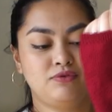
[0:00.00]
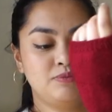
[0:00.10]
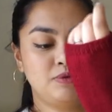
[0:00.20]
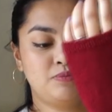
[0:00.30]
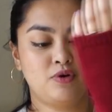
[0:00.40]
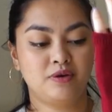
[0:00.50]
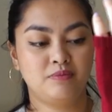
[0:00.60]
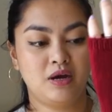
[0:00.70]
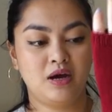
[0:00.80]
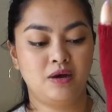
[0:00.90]
from the
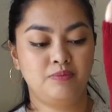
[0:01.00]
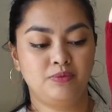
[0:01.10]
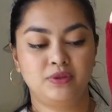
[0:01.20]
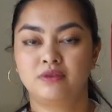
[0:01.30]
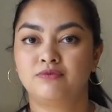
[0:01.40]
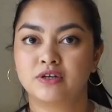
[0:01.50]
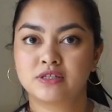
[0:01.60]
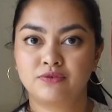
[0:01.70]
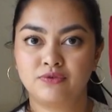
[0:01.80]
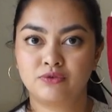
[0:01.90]
bottom up with
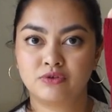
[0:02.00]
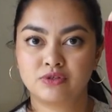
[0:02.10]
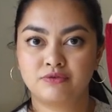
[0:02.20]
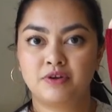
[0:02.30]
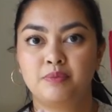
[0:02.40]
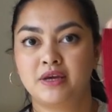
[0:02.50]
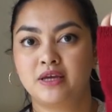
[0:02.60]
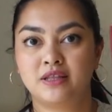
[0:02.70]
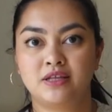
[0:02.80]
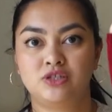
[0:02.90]
first the few rows of
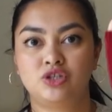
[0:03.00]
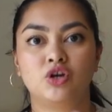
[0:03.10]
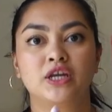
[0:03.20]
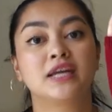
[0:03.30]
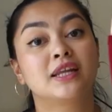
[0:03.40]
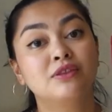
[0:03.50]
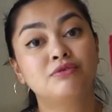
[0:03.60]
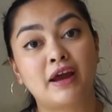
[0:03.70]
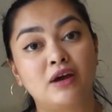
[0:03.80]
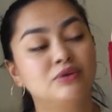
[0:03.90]
ribbing, then stockinette in the
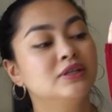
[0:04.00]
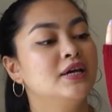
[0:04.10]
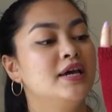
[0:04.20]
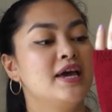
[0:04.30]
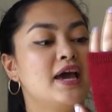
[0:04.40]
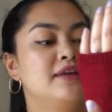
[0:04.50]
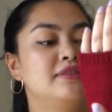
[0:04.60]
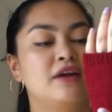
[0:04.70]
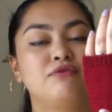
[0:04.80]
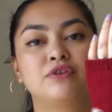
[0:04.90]
round.
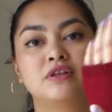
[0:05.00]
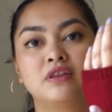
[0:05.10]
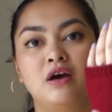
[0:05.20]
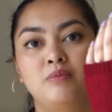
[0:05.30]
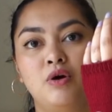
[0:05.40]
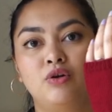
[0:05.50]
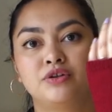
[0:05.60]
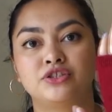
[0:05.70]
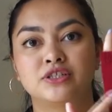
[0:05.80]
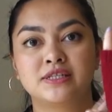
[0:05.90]
And then for the thumb hole,
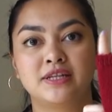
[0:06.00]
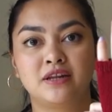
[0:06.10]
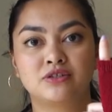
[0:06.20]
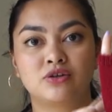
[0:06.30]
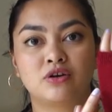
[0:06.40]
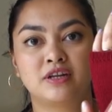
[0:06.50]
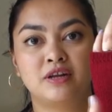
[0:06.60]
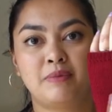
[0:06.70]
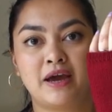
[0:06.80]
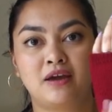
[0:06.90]
you just knit
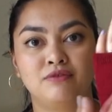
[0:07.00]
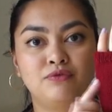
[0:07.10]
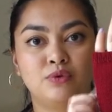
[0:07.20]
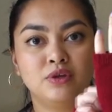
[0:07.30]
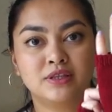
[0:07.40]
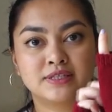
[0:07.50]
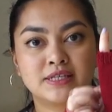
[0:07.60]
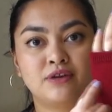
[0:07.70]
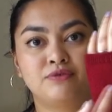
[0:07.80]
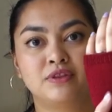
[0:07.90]
stockinette back and forth
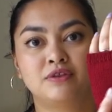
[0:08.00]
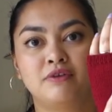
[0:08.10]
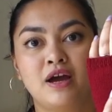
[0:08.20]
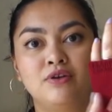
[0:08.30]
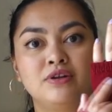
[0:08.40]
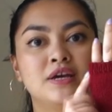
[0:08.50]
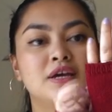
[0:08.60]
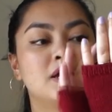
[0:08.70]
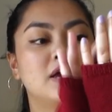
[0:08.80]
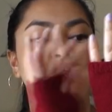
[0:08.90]
instead of in the round,
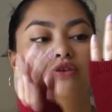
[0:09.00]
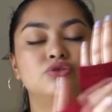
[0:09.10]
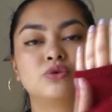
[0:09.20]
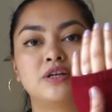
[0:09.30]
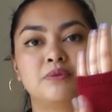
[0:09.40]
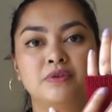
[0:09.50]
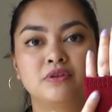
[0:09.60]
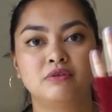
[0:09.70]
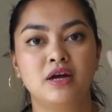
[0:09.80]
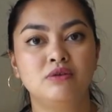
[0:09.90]
and then you join up in
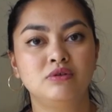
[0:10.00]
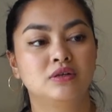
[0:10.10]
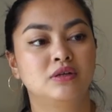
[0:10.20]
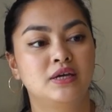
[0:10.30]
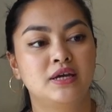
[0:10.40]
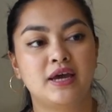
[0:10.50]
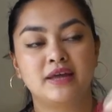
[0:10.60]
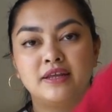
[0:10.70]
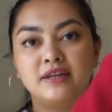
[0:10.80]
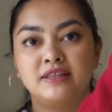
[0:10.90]
the round.
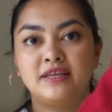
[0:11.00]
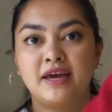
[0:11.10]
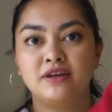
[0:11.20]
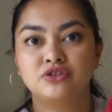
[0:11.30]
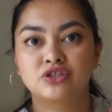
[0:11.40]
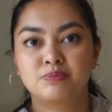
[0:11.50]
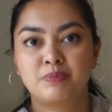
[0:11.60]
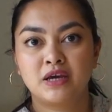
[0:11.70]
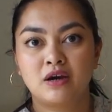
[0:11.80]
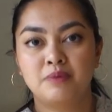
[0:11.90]
And then in the end, you just
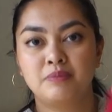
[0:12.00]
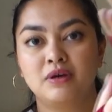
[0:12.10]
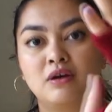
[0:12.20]
pick up